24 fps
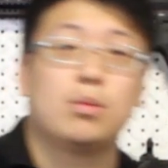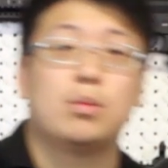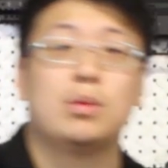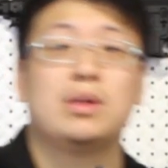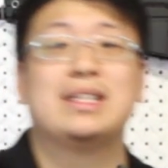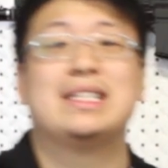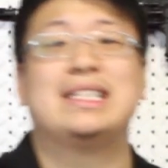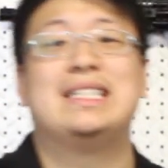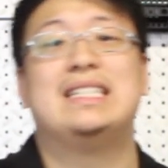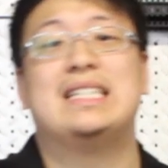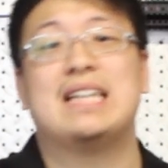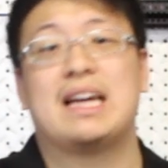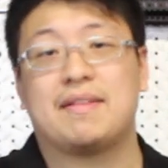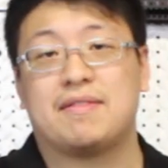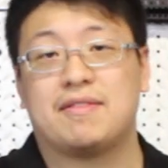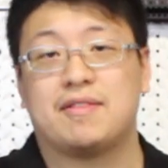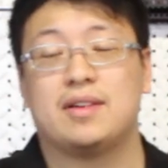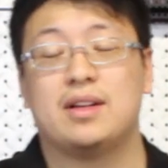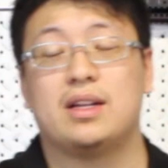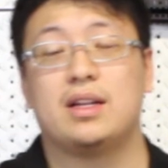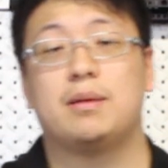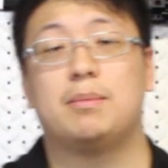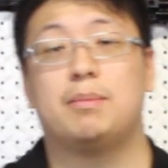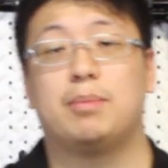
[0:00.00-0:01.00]
will
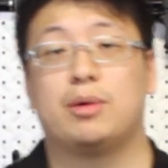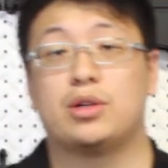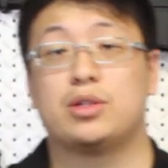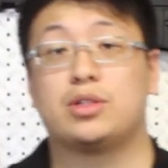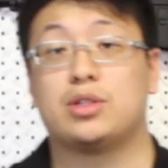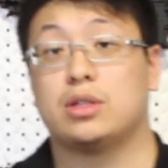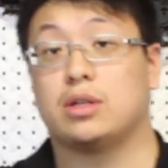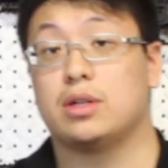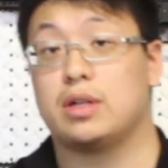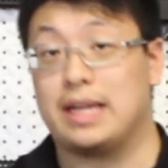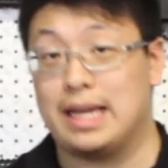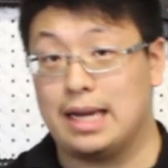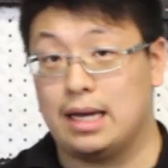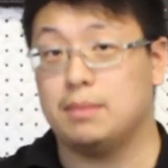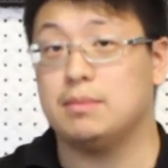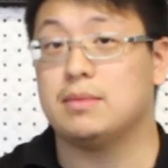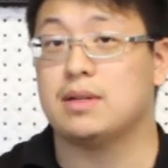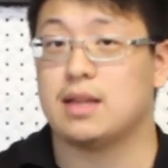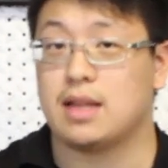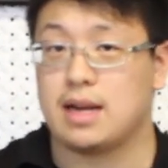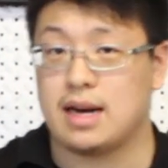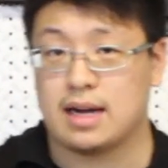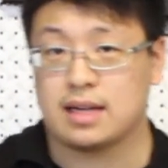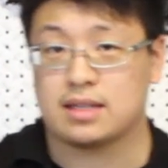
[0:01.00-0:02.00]
definitely push your game
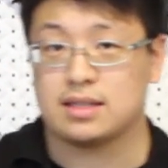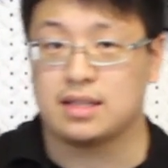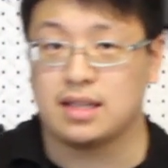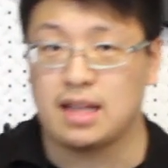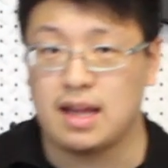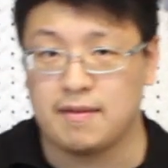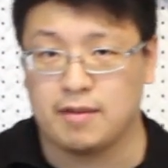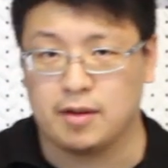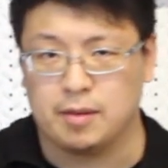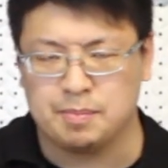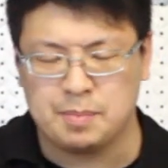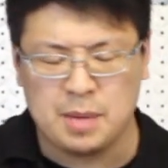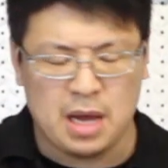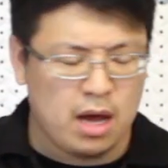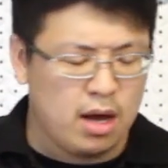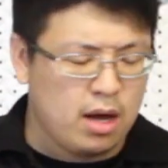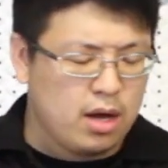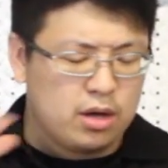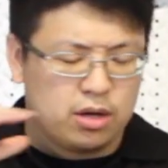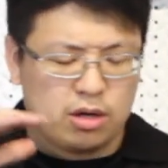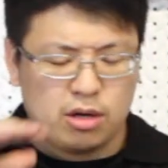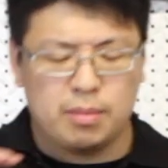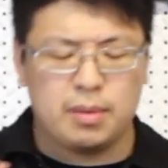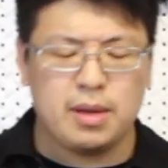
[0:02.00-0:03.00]
to the next level.
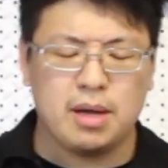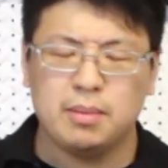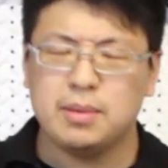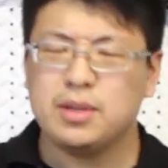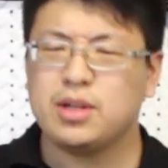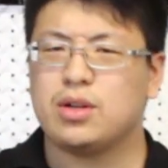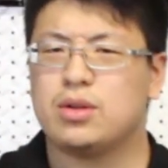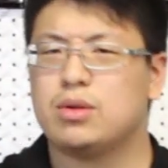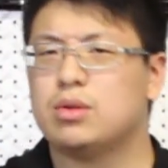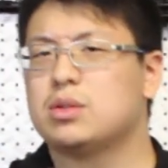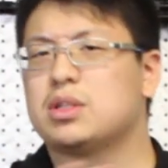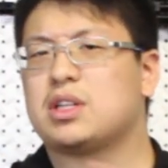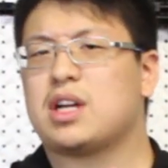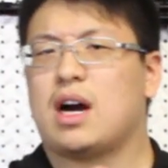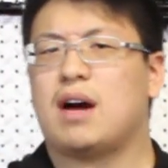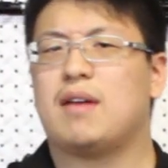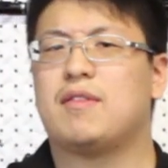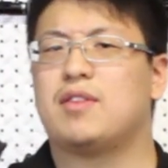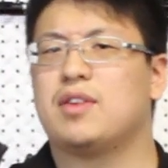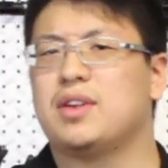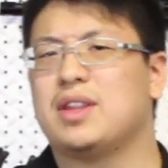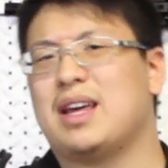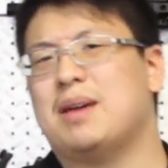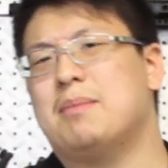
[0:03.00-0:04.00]
You'll be able to use
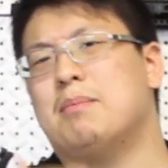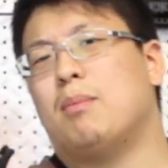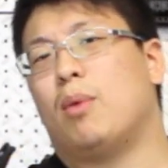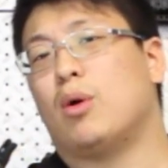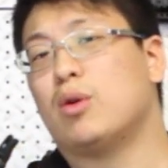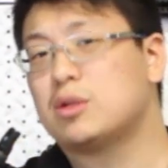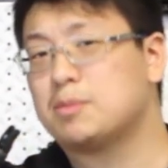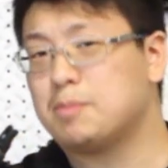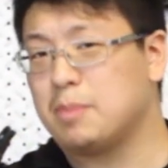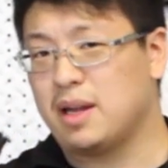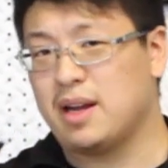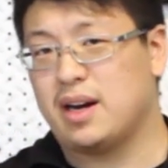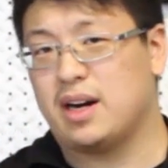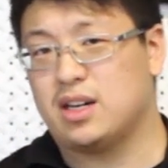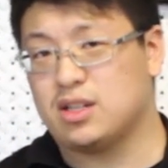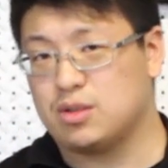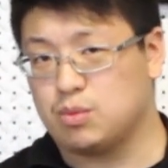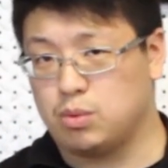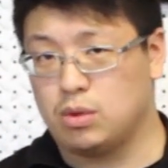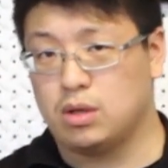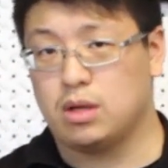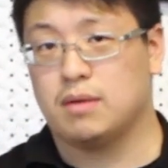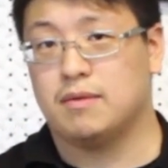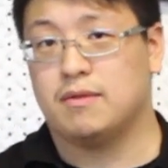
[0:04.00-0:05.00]
cover that most
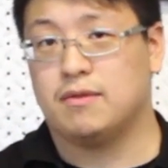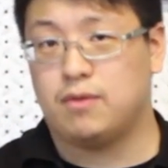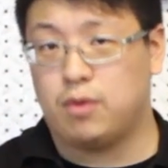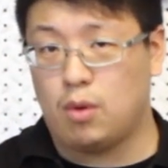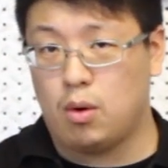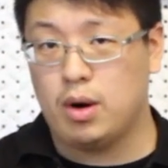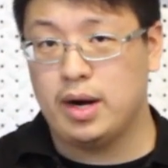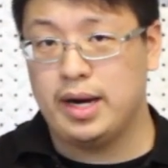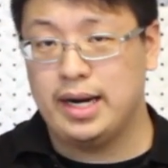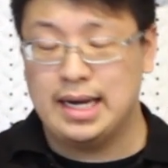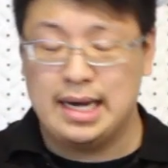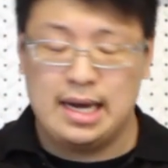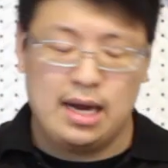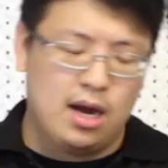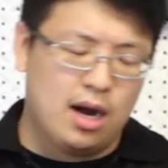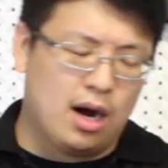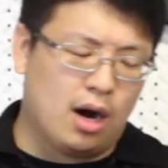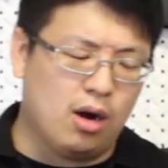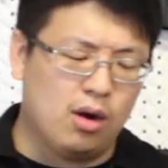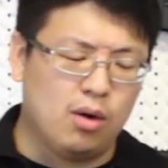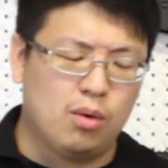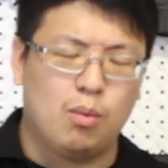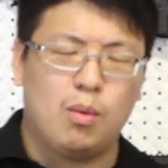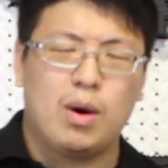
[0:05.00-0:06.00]
players will avoid,
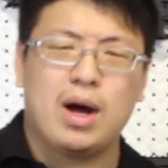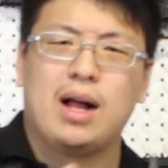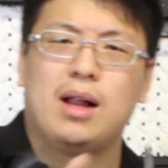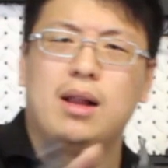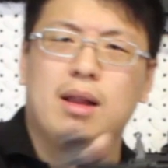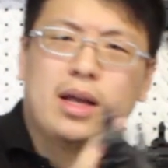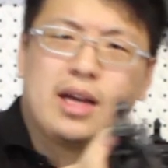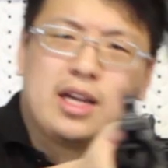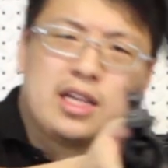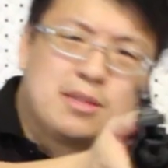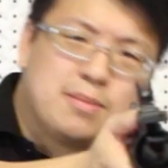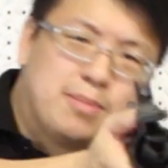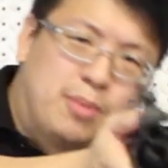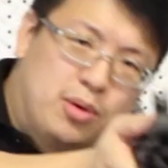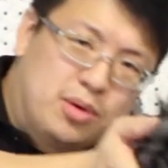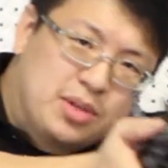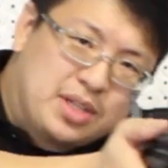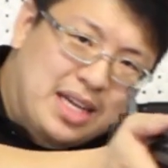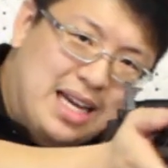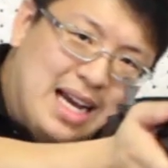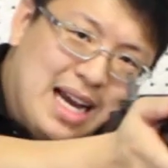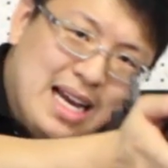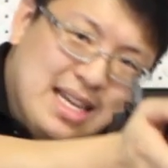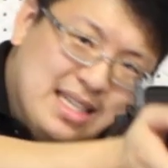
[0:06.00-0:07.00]
all while
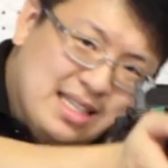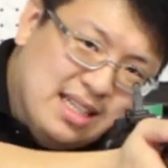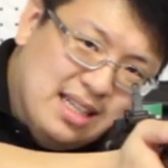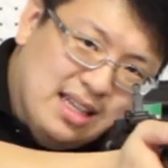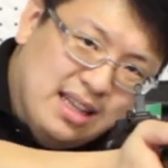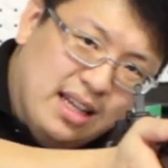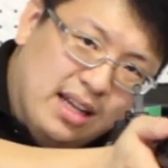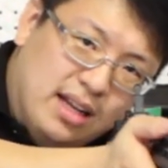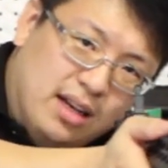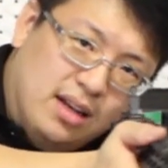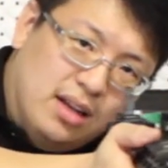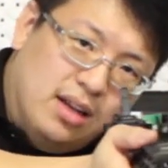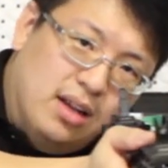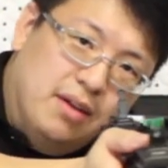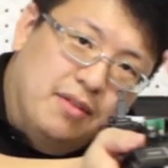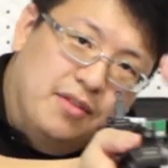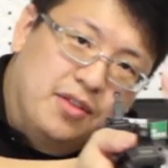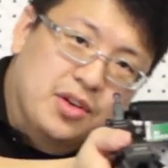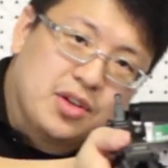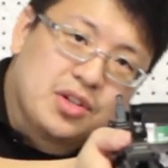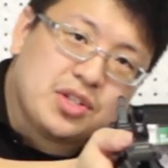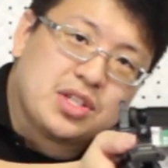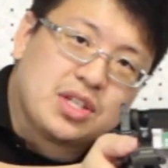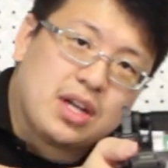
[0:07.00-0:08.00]
exposing as little of
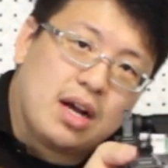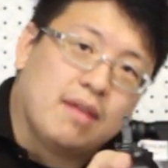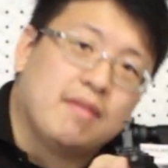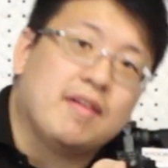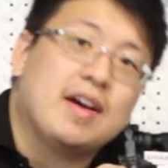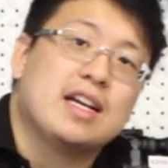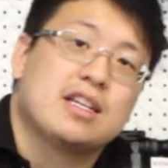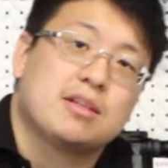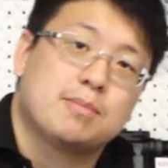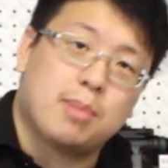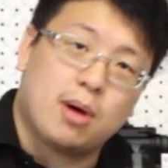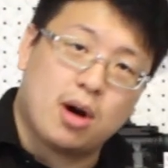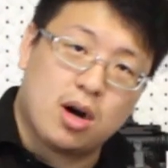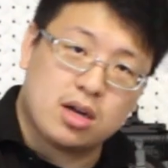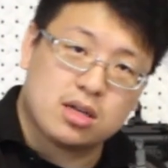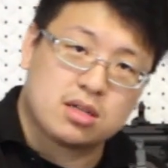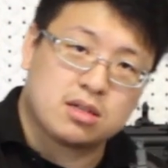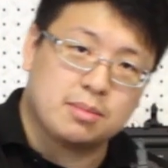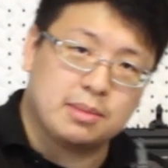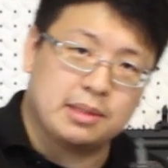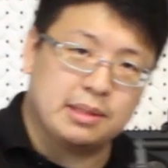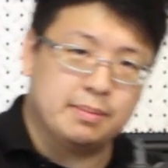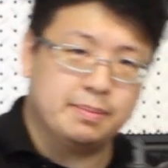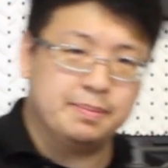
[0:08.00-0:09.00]
yourself as
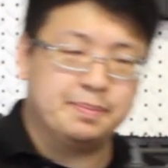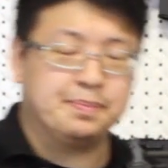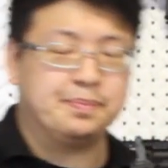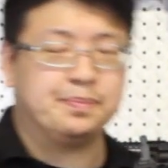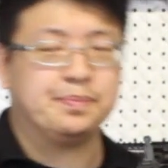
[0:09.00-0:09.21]
possible.